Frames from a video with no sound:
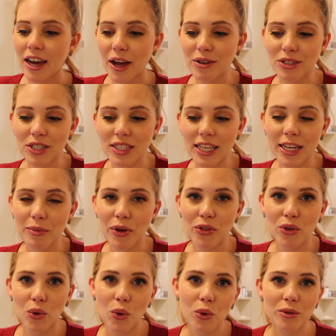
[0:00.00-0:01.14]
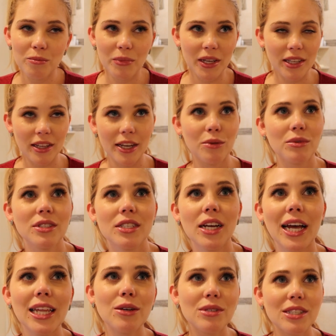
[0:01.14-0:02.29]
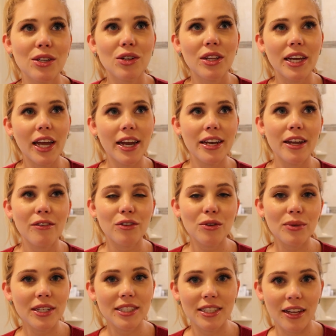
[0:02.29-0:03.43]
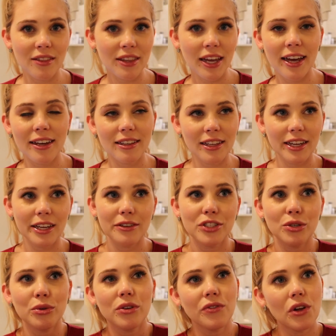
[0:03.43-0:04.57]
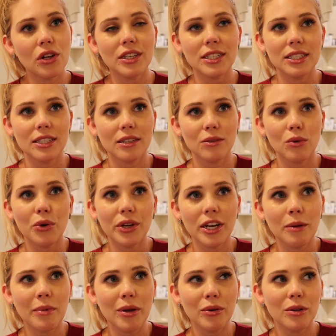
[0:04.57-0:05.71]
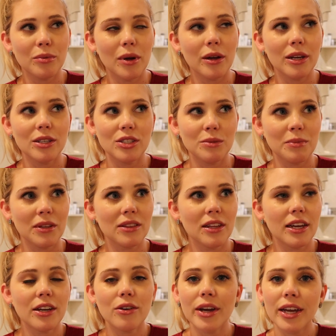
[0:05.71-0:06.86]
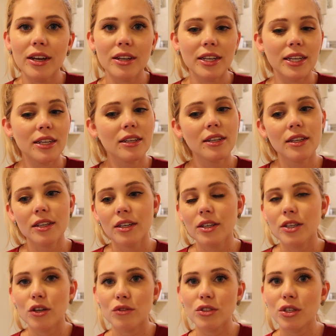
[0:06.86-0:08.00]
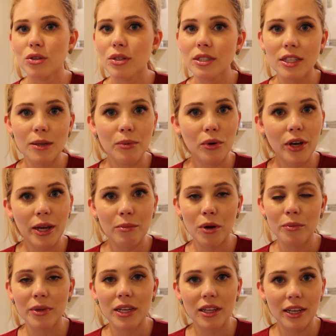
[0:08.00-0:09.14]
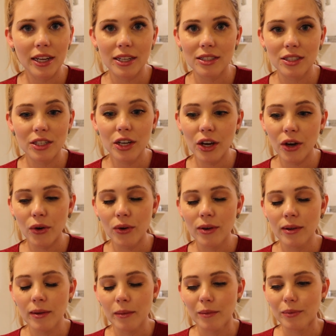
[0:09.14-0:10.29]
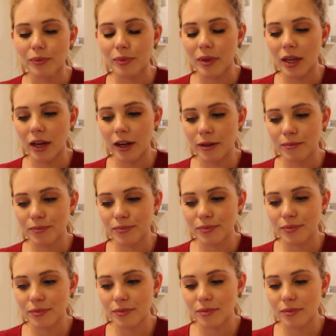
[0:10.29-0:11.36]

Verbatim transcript: I was just thinking about the old me, like when Skyla was little, like I never would have done that. Like if she would have fallen and woken up, I would have probably just been like, okay, honey, you have to go to sleep. Okay, mommy, like has to go. Um,